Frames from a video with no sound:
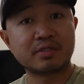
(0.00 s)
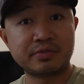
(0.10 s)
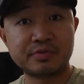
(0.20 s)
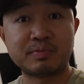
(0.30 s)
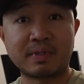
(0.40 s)

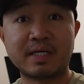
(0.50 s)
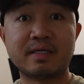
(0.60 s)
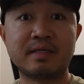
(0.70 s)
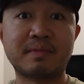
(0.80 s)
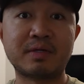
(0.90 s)
use
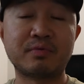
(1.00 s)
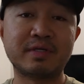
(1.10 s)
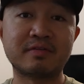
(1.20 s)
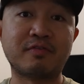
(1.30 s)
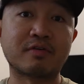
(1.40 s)
my
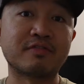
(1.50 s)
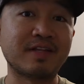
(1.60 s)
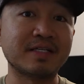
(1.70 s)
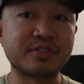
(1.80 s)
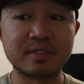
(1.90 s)
rig for
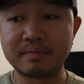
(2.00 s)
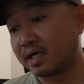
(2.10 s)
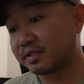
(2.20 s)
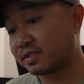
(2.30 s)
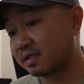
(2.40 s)
flight sim.
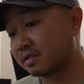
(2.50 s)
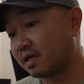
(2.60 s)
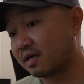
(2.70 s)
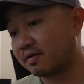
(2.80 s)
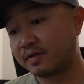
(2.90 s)
I started
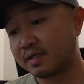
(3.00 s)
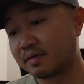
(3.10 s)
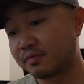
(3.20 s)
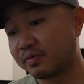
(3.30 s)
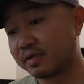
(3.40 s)
off
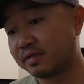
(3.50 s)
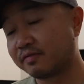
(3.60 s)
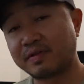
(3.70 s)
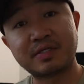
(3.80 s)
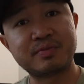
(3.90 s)
with
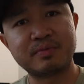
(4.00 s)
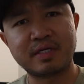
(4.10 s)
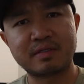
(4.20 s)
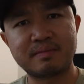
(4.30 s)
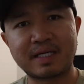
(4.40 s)
flight
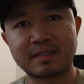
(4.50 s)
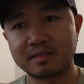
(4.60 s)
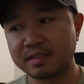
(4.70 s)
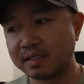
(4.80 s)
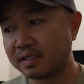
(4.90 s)
simulator back in the
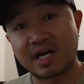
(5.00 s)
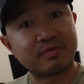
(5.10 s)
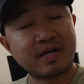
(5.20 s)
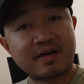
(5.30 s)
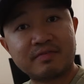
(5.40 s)
day. I
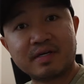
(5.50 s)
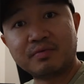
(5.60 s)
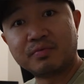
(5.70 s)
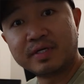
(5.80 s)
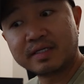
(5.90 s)
don't have a
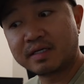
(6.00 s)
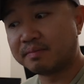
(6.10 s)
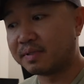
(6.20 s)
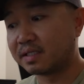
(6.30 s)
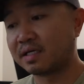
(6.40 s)
rig,
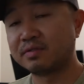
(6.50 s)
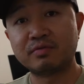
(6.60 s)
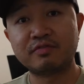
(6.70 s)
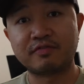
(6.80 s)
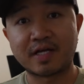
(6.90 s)
but I
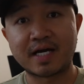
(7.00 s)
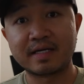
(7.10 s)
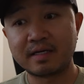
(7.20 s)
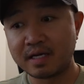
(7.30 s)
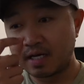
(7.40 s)
do
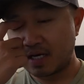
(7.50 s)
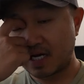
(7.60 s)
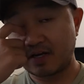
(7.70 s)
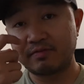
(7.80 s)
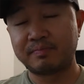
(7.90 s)
fly. I
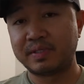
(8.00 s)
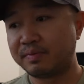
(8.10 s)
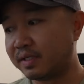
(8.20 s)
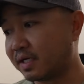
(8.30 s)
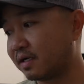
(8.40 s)
have a
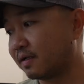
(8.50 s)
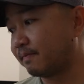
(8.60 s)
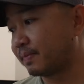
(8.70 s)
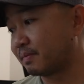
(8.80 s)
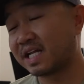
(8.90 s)
PPL,
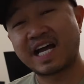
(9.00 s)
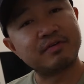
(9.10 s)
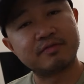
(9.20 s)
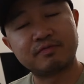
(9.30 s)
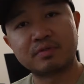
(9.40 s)
but I
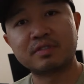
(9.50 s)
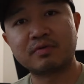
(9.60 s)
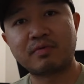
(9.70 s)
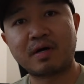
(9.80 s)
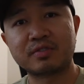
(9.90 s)
haven't flown in a
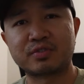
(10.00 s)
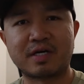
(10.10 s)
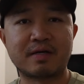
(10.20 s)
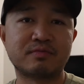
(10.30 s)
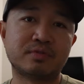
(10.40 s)
while, so I
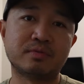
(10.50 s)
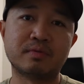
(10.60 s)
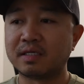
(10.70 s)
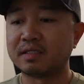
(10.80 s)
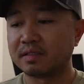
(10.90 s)
have to
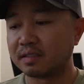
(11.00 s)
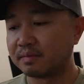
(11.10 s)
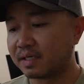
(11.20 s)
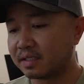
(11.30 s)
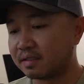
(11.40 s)
get
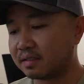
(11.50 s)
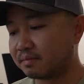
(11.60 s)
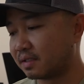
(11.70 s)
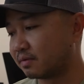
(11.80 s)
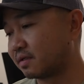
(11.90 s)
my
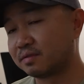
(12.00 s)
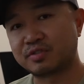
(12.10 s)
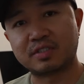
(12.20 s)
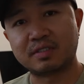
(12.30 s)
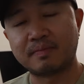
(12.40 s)

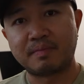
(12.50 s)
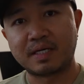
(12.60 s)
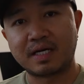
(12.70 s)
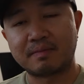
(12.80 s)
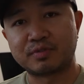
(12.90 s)
currency back
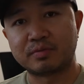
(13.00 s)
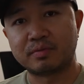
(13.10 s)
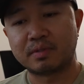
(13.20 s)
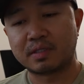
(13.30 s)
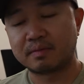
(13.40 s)
up
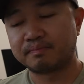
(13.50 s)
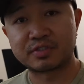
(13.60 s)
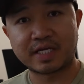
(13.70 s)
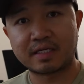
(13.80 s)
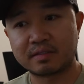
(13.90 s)
to the
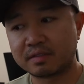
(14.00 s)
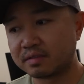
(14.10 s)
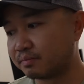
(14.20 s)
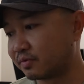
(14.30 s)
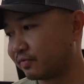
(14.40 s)
standard
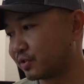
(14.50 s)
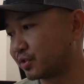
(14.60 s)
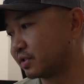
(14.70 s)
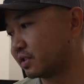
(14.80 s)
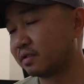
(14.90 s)
and
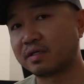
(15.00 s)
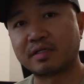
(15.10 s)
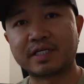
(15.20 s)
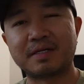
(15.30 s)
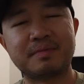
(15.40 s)
proficiency and all
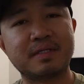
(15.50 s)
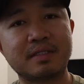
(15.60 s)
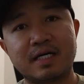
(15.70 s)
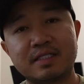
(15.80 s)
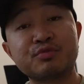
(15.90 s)
that. But
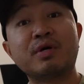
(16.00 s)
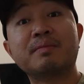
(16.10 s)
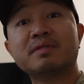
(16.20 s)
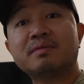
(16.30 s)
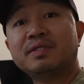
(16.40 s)
that's why I'm
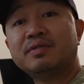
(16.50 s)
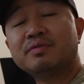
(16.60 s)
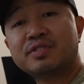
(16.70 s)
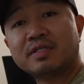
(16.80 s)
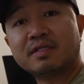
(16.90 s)
going to be
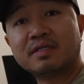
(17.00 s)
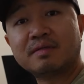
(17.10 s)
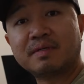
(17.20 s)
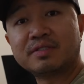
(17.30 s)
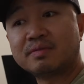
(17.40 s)
using
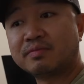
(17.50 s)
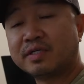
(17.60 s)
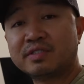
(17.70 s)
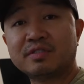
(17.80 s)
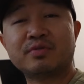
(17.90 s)
my sim
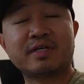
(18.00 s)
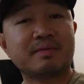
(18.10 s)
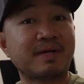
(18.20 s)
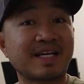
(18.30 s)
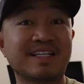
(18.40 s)
racing to
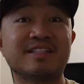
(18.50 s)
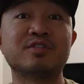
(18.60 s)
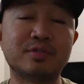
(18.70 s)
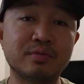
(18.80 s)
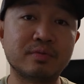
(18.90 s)
get back
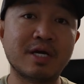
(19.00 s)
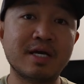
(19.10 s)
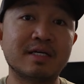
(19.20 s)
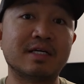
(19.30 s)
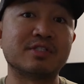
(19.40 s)
into
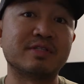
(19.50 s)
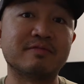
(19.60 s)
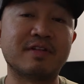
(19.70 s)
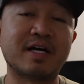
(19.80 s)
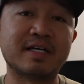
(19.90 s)
sim
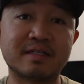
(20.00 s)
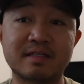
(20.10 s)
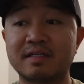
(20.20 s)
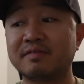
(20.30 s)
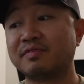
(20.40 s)
flying
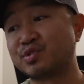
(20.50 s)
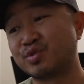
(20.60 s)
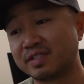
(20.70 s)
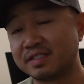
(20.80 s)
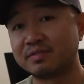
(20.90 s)

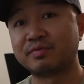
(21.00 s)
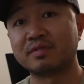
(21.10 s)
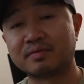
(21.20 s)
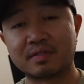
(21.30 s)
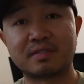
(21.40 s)
eventually in the real